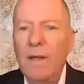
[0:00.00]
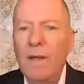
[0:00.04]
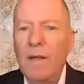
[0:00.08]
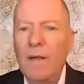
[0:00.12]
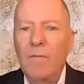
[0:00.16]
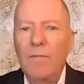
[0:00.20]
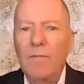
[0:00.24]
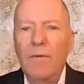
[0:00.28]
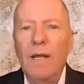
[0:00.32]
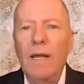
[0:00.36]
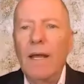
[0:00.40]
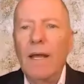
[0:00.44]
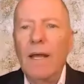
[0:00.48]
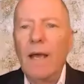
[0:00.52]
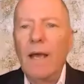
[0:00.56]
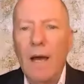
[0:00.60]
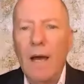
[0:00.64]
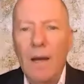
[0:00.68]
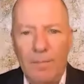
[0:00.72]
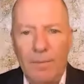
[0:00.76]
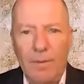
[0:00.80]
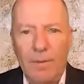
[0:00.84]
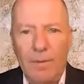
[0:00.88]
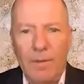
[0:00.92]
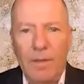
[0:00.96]
really
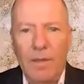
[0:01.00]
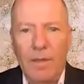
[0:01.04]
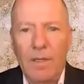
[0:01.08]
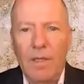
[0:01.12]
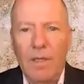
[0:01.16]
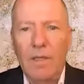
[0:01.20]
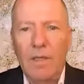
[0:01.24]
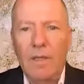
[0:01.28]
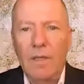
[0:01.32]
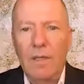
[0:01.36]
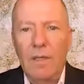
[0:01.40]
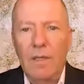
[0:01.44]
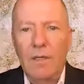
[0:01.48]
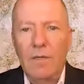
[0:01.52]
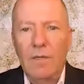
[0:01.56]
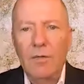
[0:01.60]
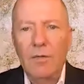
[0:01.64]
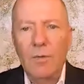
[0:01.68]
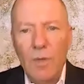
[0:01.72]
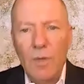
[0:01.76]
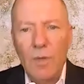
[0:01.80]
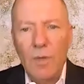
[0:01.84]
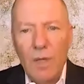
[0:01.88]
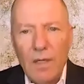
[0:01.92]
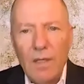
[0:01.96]
humble to
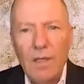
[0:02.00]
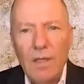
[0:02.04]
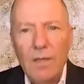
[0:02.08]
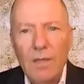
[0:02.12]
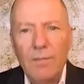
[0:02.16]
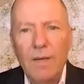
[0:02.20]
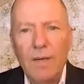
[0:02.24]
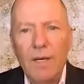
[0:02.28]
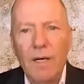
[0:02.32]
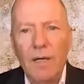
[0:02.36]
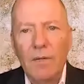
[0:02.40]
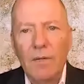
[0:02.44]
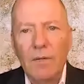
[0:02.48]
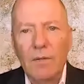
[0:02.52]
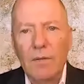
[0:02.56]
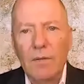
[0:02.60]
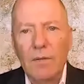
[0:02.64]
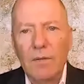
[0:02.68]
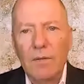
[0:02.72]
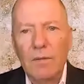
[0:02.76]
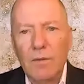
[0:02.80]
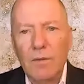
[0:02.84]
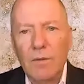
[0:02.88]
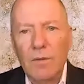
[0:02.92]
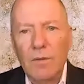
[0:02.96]
learn about
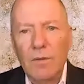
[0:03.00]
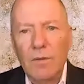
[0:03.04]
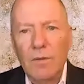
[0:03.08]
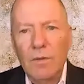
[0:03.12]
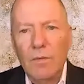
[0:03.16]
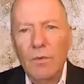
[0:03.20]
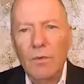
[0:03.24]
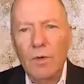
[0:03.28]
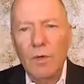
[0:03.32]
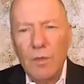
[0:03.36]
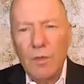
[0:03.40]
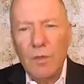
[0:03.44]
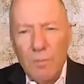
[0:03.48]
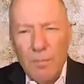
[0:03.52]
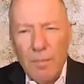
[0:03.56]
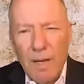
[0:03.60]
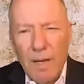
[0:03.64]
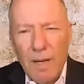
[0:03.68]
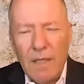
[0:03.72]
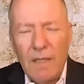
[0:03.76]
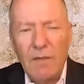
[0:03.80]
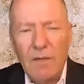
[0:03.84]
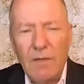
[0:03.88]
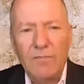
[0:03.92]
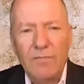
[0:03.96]
what
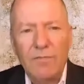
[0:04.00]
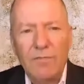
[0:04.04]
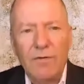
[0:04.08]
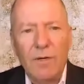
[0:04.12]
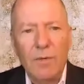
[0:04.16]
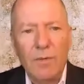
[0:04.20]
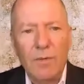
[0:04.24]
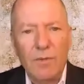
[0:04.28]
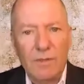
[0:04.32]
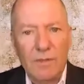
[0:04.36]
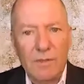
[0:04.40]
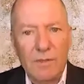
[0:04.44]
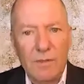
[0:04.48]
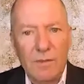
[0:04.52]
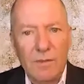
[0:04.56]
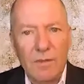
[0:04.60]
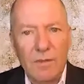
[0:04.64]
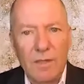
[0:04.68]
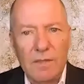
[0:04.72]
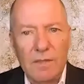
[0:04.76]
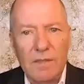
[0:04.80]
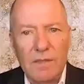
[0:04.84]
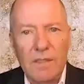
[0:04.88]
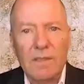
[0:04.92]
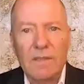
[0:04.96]
many of our
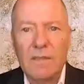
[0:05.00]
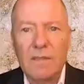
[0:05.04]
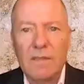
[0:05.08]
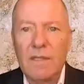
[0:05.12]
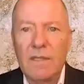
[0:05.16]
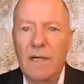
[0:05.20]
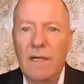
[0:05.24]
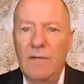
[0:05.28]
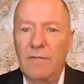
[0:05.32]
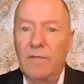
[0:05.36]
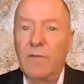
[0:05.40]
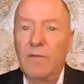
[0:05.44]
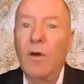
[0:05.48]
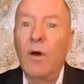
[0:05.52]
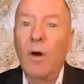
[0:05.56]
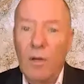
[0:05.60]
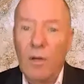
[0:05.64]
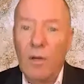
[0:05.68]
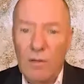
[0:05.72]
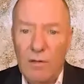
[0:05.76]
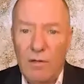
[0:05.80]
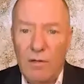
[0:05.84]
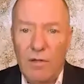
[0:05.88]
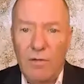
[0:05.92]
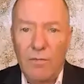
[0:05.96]
students have
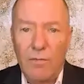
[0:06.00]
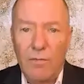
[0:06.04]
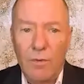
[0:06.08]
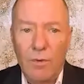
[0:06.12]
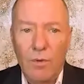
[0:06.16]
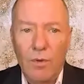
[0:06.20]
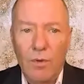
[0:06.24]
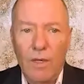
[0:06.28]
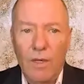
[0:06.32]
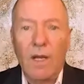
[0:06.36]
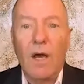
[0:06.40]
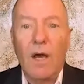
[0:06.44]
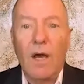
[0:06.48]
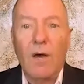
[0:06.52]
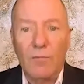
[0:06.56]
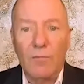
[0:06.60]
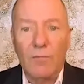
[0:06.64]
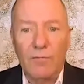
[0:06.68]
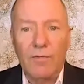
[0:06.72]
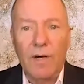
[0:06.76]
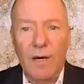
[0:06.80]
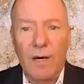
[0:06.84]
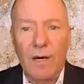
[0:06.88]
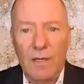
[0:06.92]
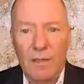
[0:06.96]
gone through and how
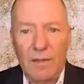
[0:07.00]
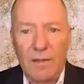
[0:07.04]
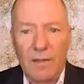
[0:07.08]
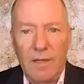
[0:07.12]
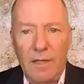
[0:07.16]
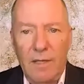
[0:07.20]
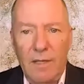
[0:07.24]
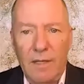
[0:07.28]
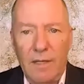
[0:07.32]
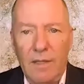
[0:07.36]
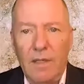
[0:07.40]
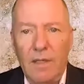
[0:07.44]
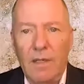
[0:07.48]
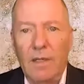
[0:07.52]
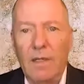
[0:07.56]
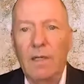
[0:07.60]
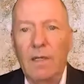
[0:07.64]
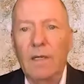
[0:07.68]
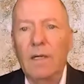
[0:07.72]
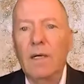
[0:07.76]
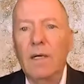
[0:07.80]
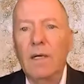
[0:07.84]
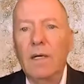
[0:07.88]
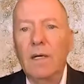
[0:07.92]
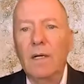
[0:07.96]
far they
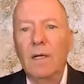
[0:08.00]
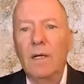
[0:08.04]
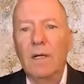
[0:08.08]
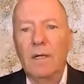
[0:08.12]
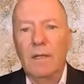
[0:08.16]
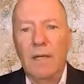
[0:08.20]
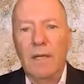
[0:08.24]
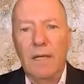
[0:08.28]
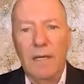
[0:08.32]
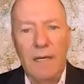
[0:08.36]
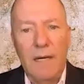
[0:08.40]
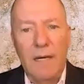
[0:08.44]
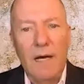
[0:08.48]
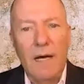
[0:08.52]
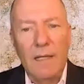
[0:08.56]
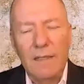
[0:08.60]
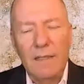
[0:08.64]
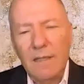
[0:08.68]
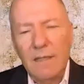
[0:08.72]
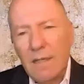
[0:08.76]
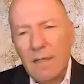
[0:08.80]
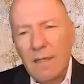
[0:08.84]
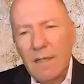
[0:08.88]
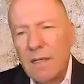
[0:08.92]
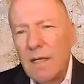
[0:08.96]
got.
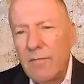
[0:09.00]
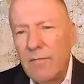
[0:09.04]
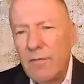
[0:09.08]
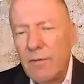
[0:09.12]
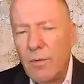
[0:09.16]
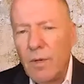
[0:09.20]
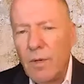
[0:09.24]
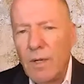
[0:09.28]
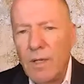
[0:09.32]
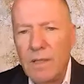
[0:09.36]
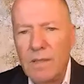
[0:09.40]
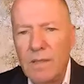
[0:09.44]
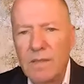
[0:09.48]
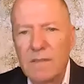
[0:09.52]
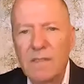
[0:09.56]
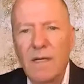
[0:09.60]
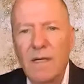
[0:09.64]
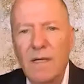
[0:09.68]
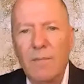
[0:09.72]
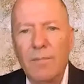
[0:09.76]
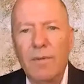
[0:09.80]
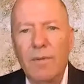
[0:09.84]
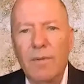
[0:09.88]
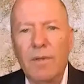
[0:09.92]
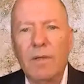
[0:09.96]
And I'll give you one
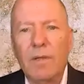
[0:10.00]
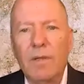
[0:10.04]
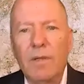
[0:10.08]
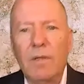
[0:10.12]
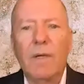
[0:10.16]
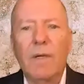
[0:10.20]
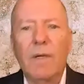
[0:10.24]
example